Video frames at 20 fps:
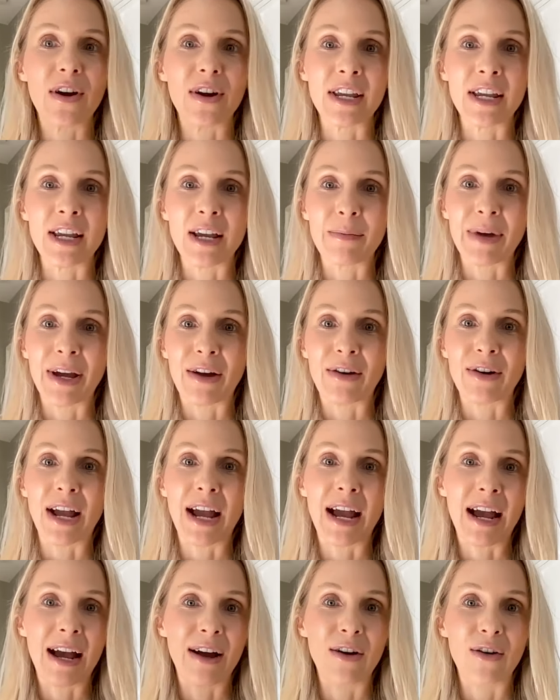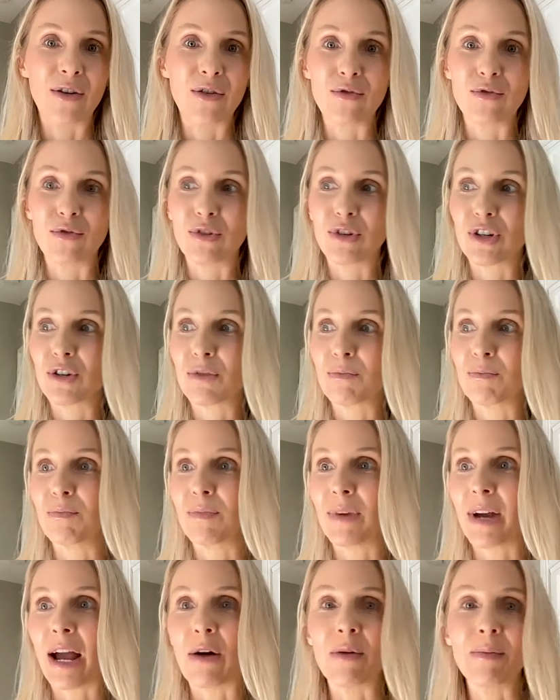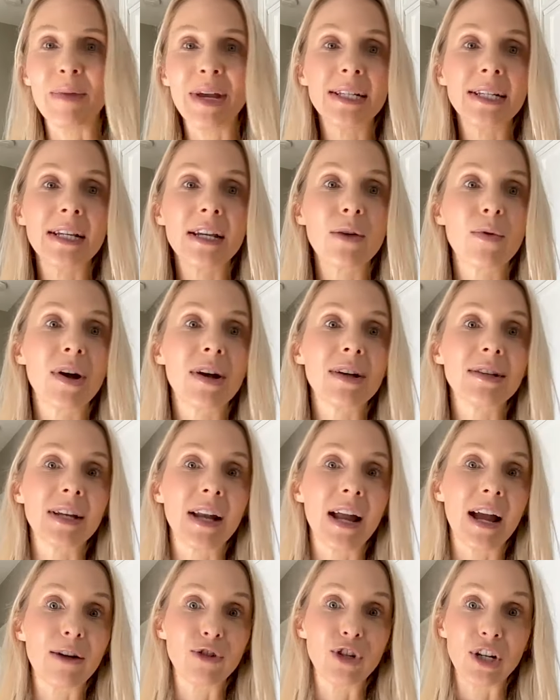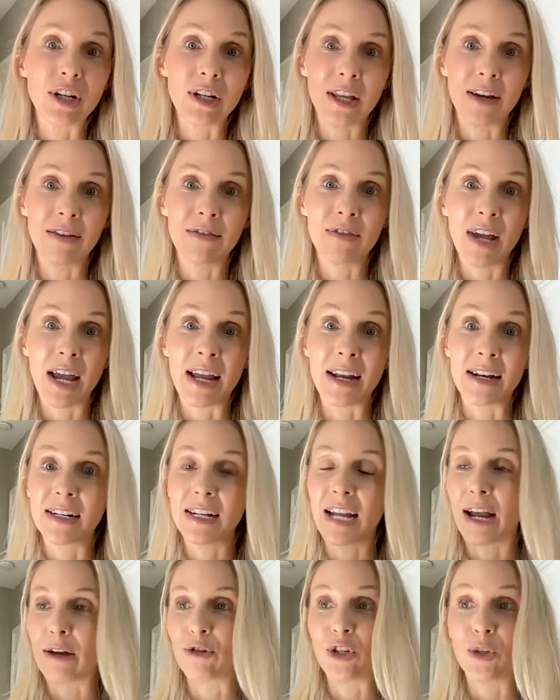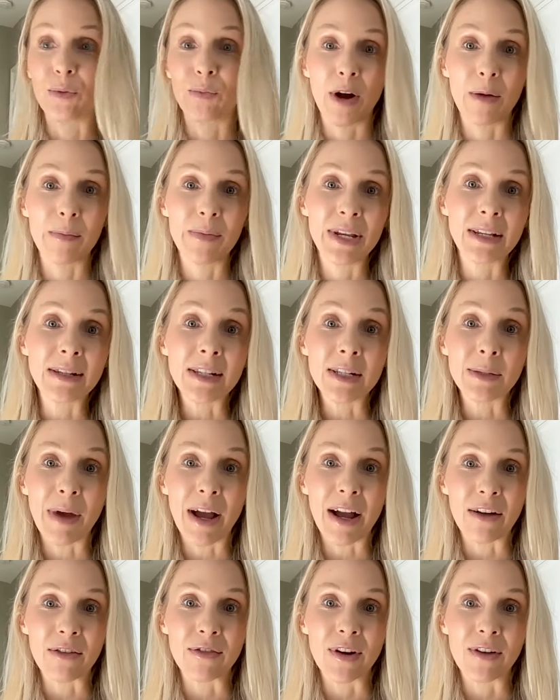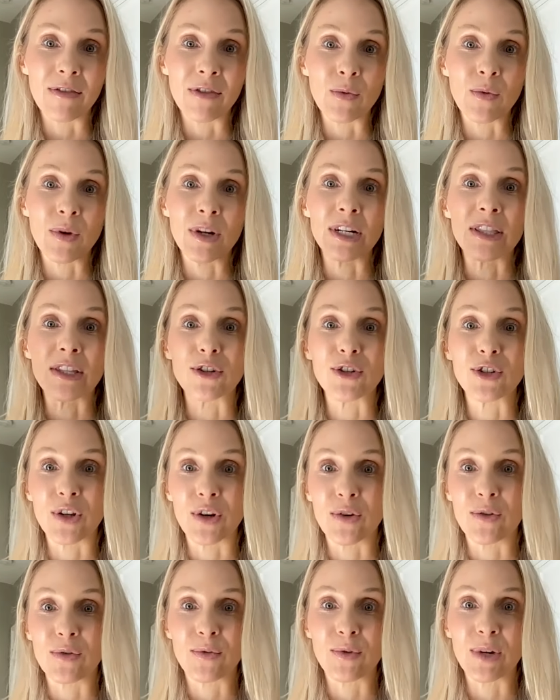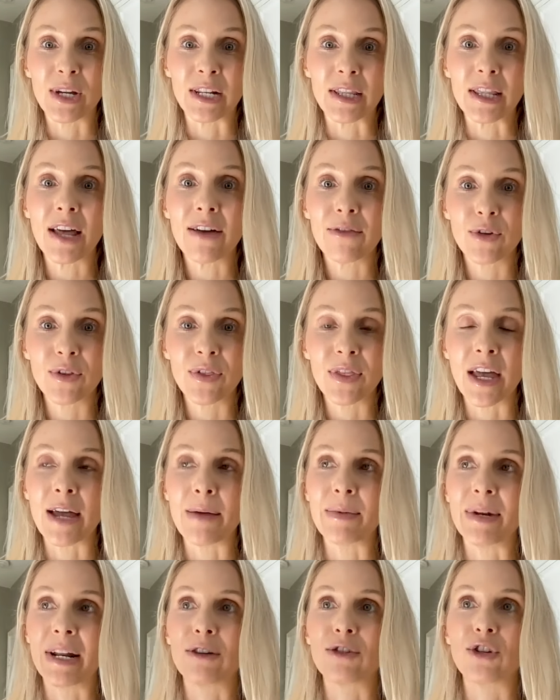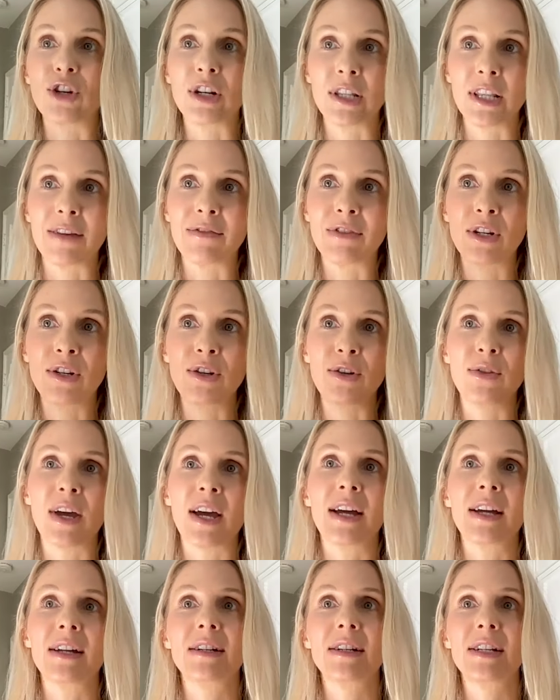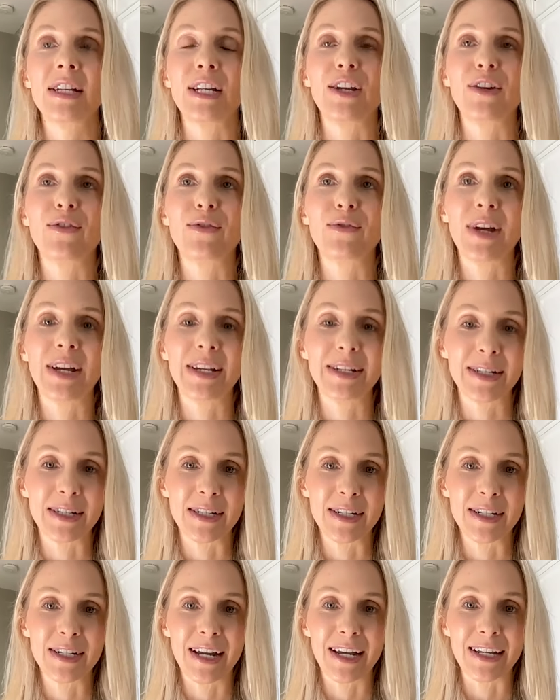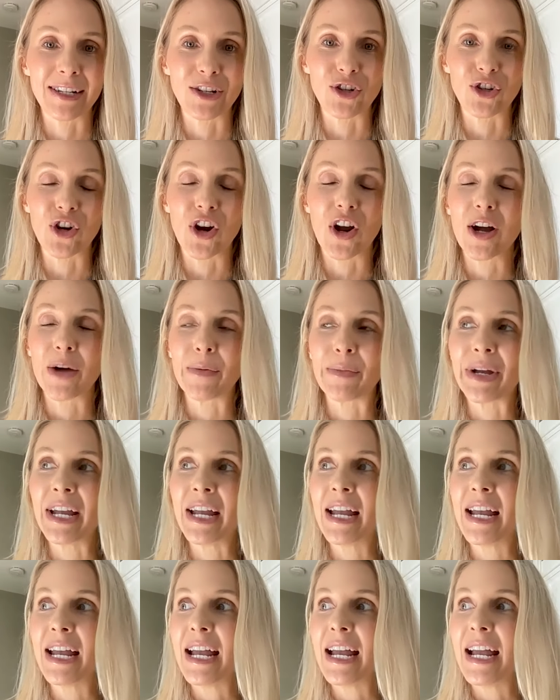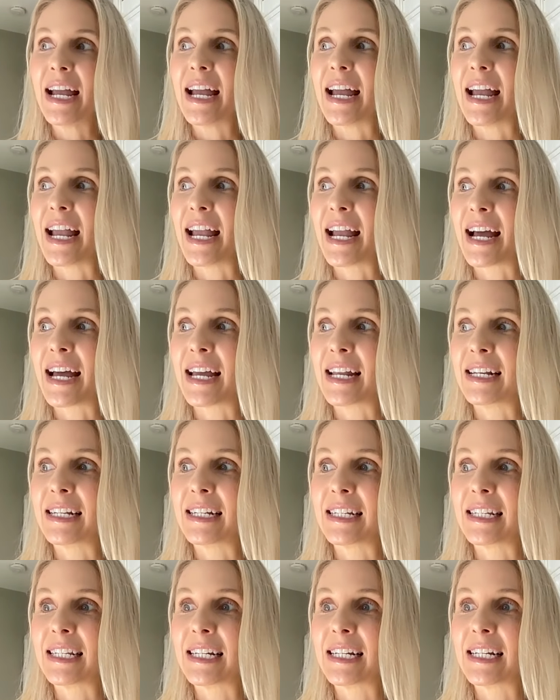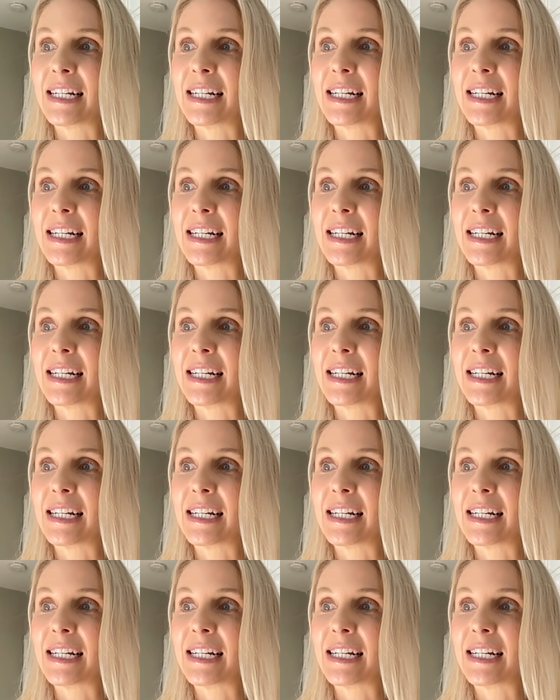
talking about how how amazing it was and how she loved and how she's brought pieces back for everyone and they're so in love with them and how she'd love to do that you know as a as a job and